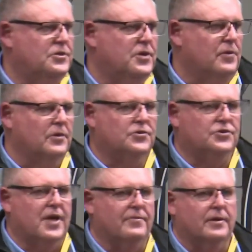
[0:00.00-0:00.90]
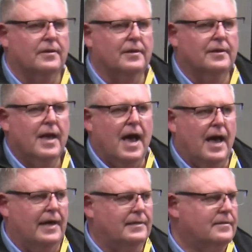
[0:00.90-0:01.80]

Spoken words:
I've got. 7. 8.